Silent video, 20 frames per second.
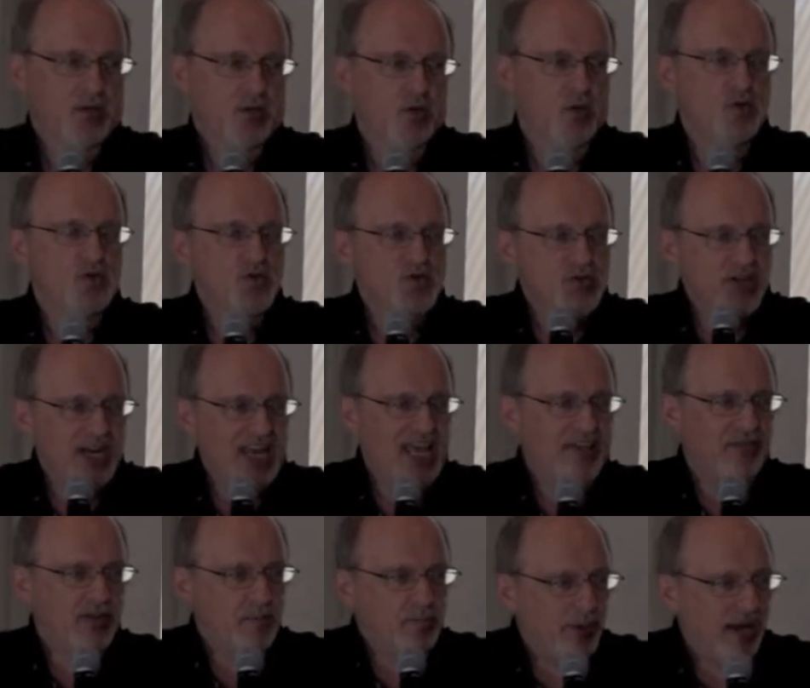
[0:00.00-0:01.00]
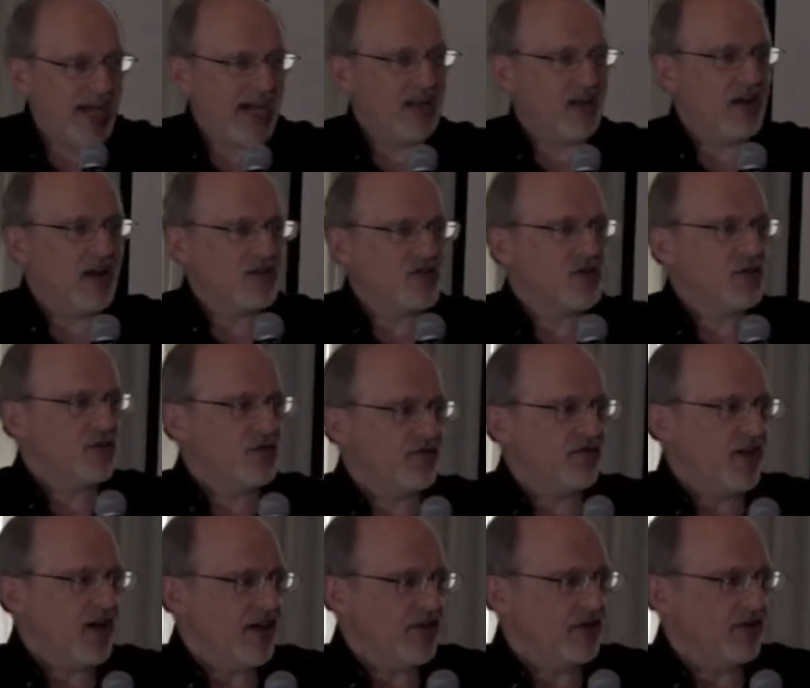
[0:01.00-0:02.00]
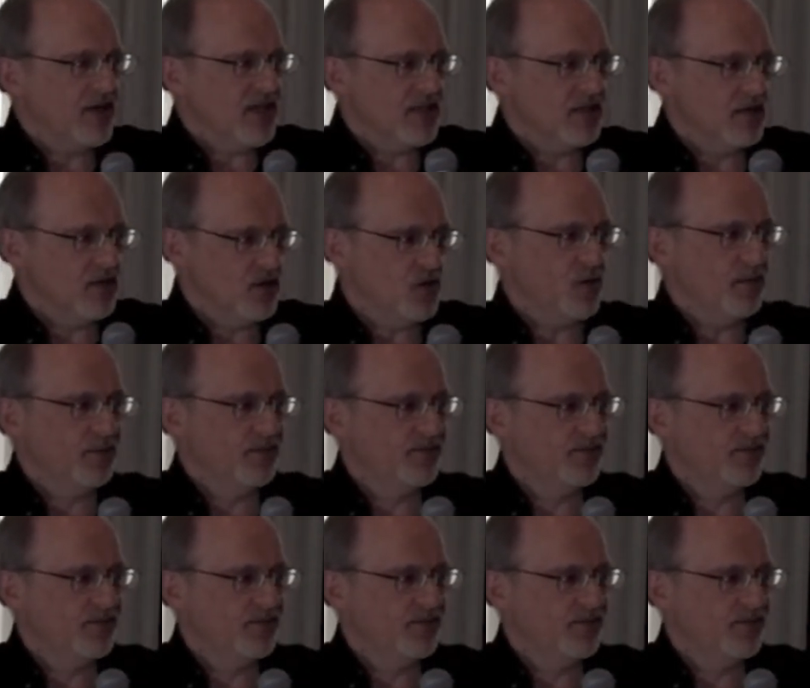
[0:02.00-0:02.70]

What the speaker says: who do not have a biological father in the home.